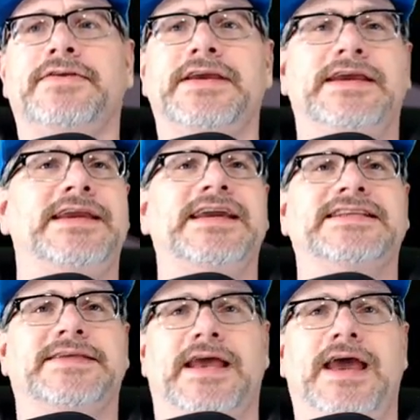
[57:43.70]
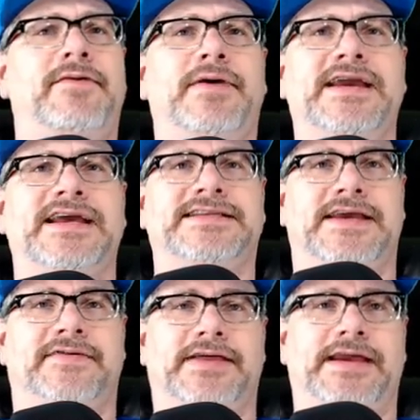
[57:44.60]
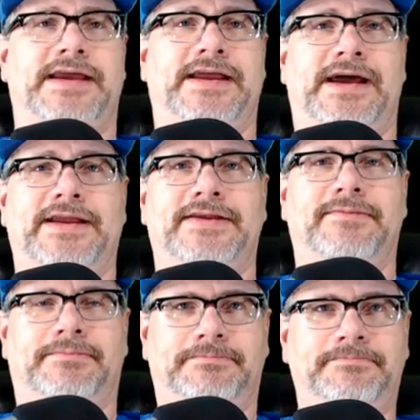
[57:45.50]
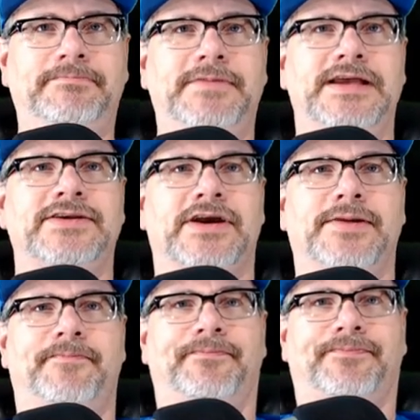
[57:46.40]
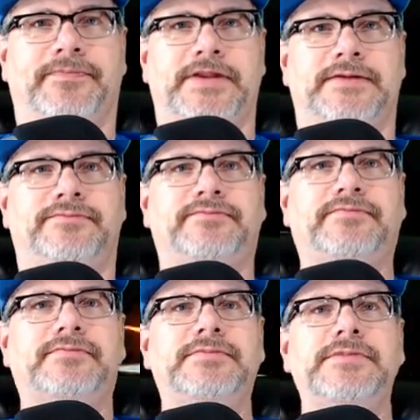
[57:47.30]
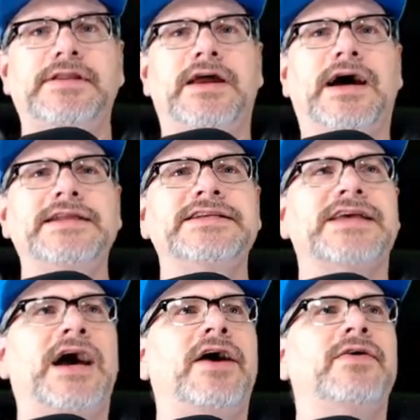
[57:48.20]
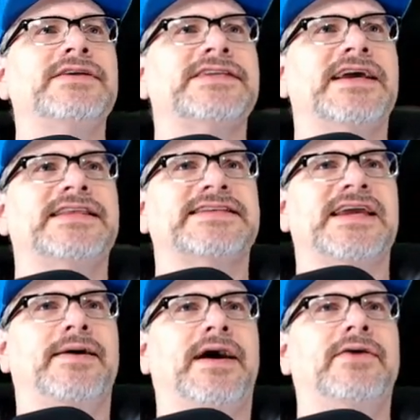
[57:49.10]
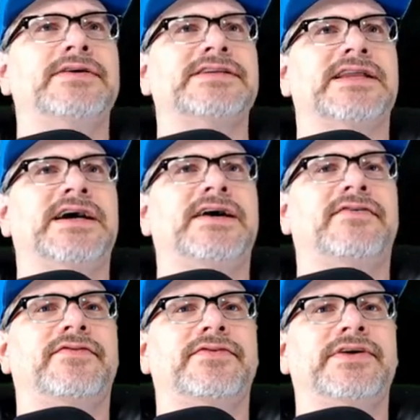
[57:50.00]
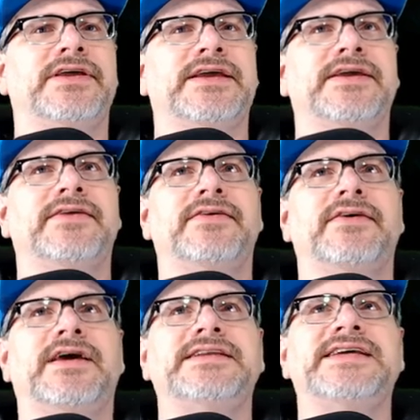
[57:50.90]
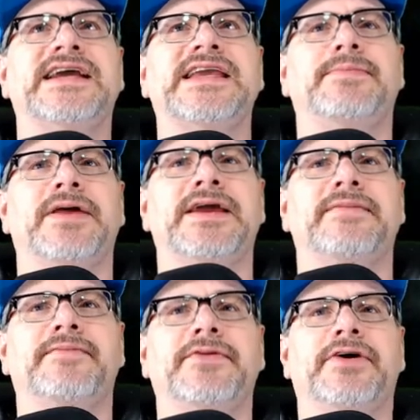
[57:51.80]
See, he gets, everybody gets everything, and I just, it's all good. I just, I always like this game. I always love, really. I just gotta keep playing.